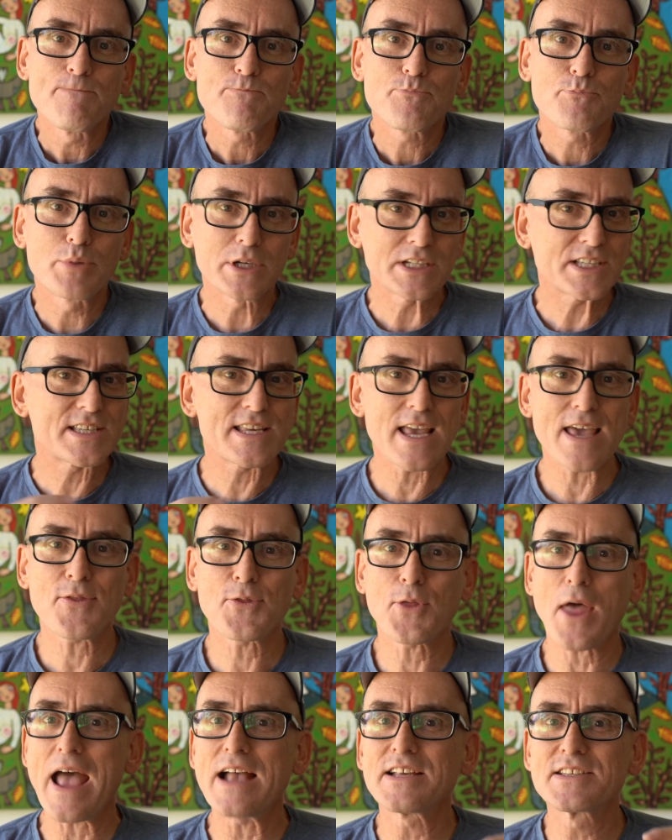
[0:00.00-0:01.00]
But Seth
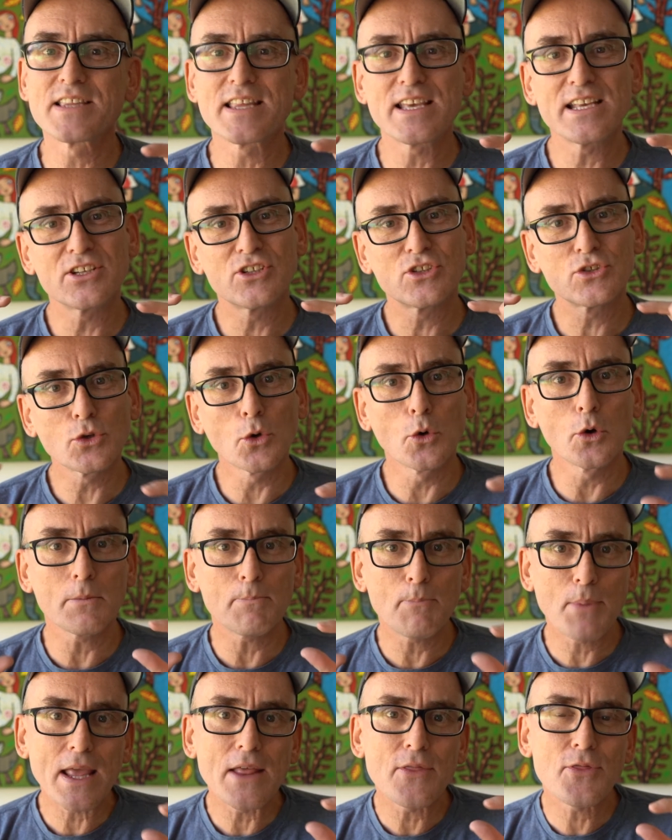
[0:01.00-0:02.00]
has these
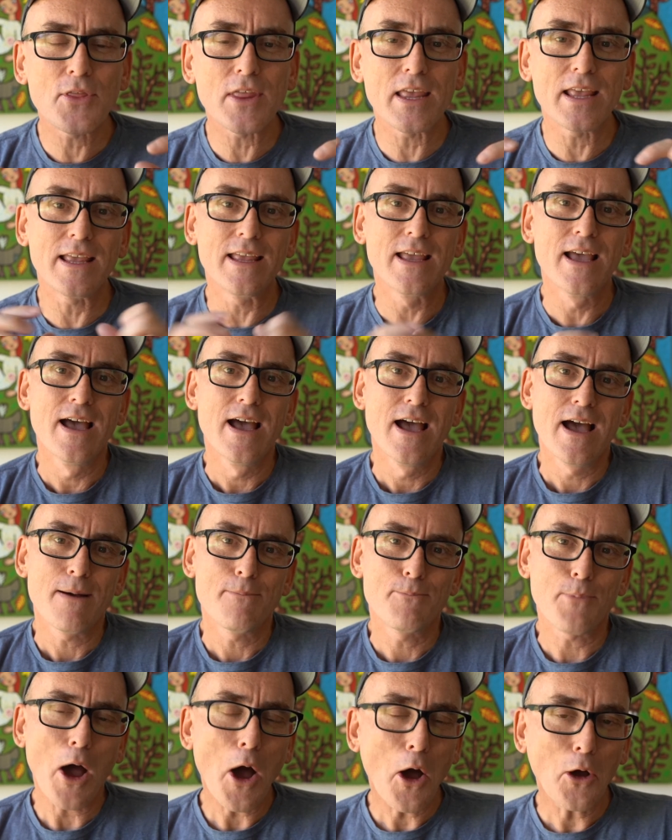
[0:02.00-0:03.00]
short, pithy
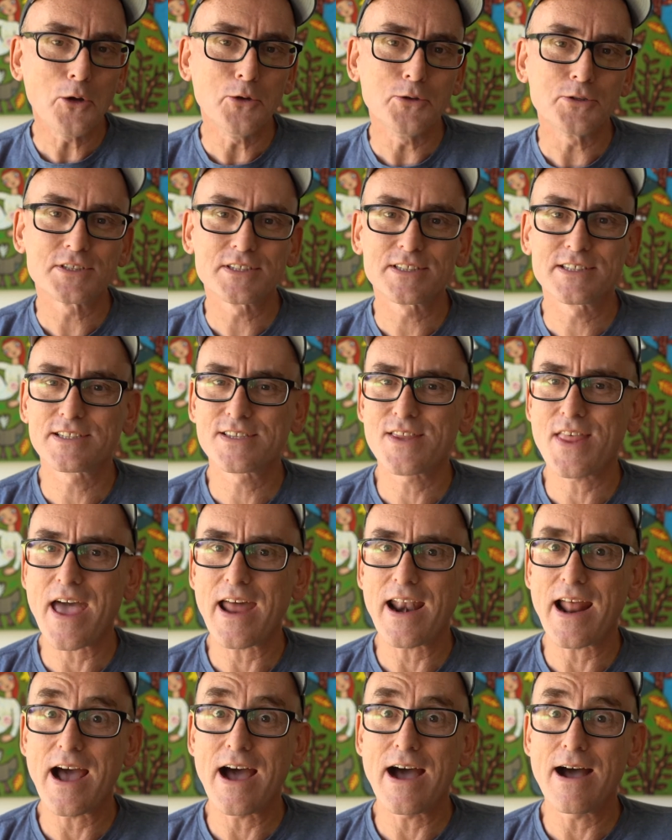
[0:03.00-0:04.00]
posts
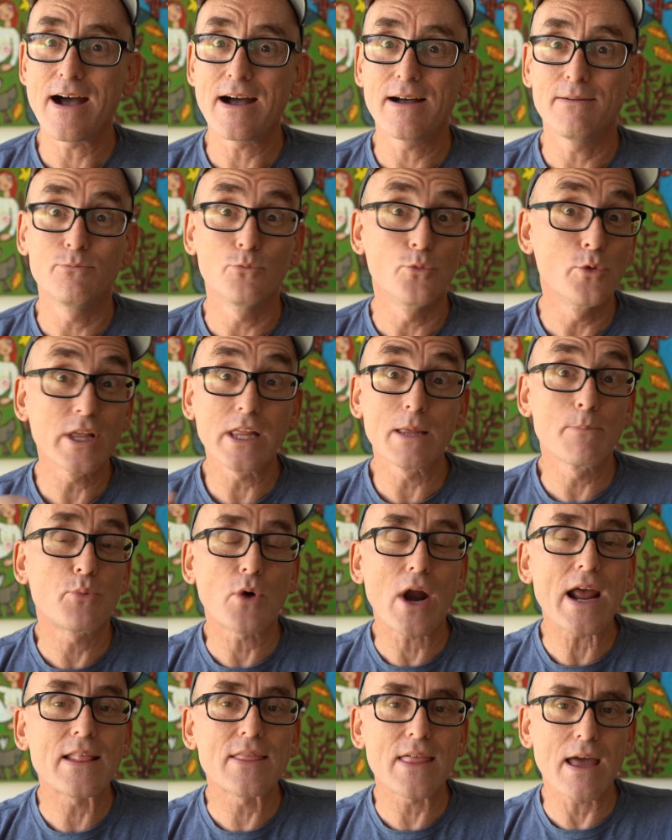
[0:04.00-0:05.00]
that really
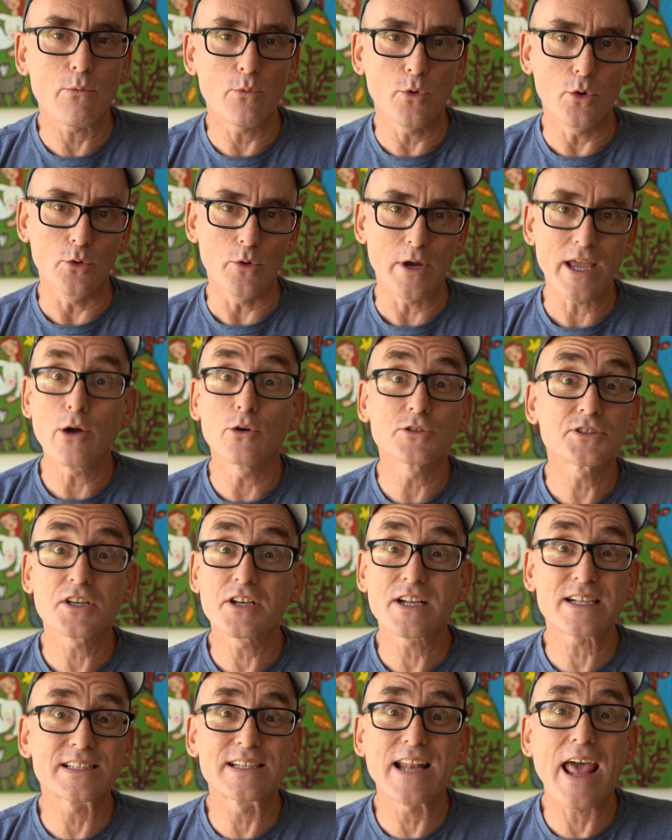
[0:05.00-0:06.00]
break that rule. He also
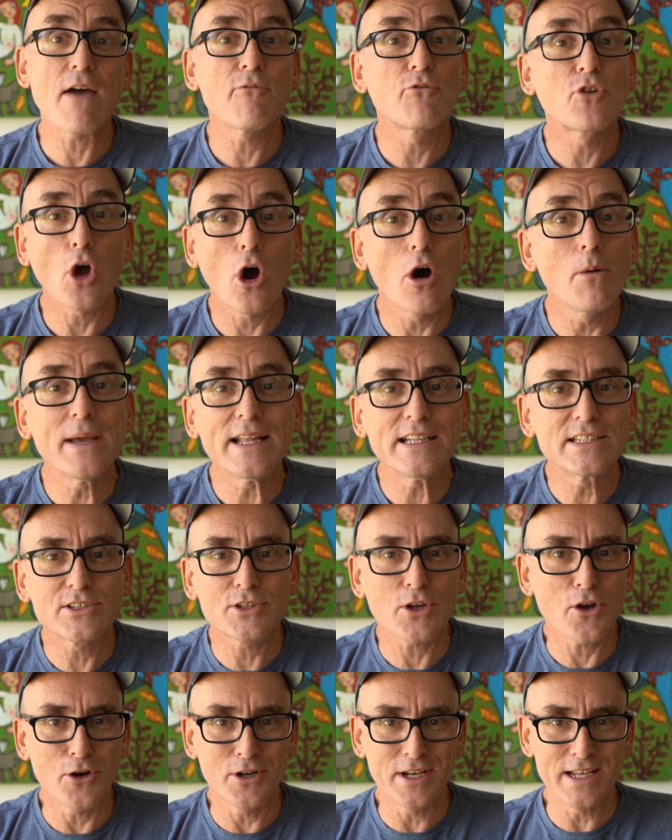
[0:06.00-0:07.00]
doesn't have
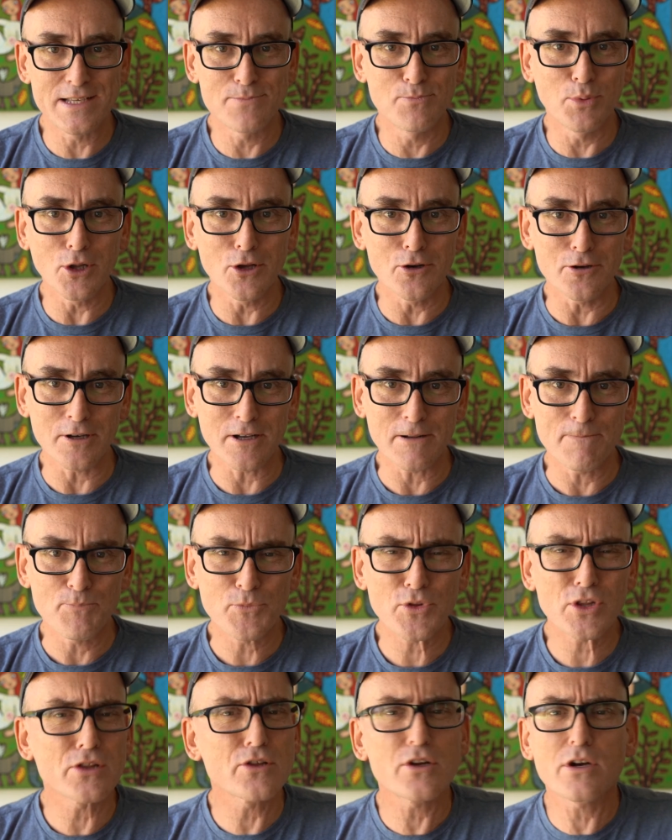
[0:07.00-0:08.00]
comments on his blog.
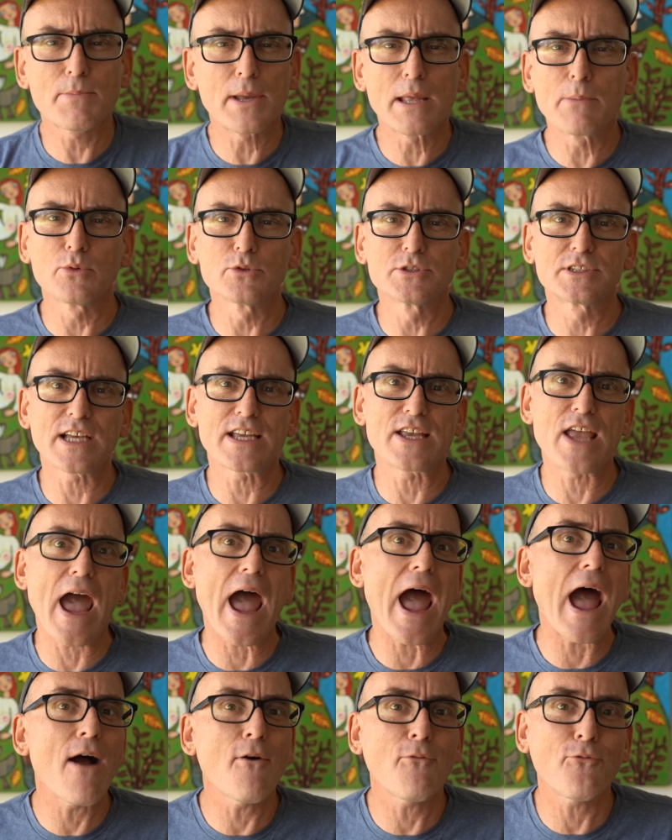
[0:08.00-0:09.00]
A lot of people would say you
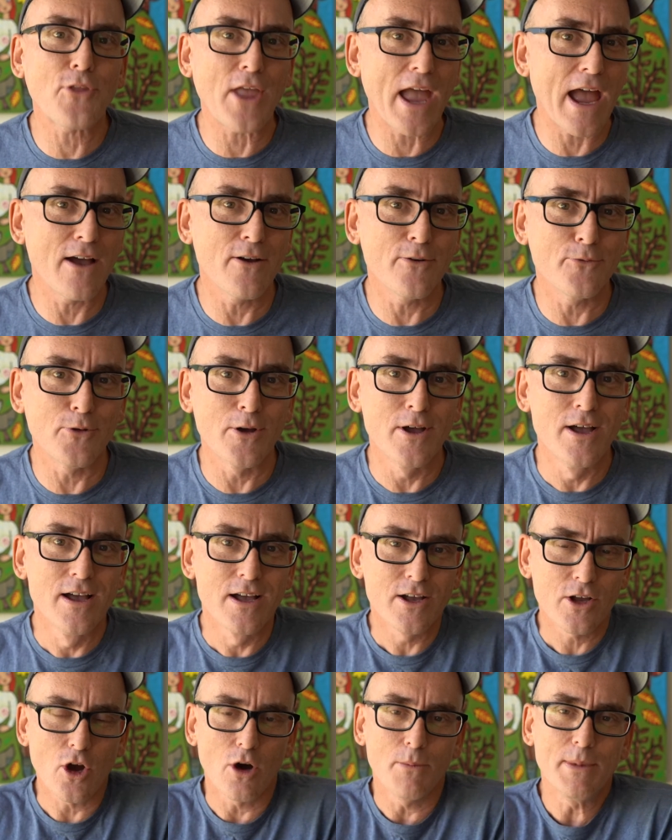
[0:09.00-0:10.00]
have to have
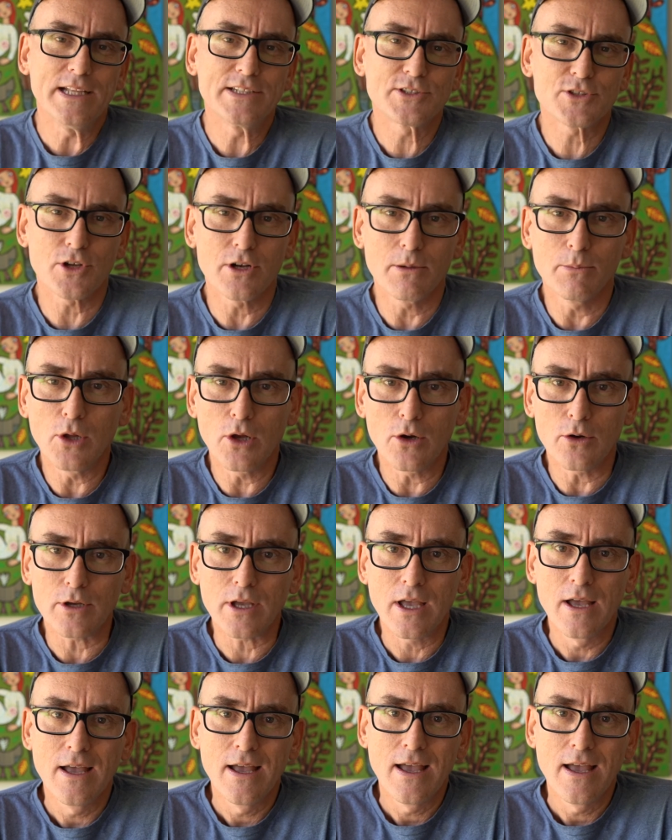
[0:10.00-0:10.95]
comments on a blog.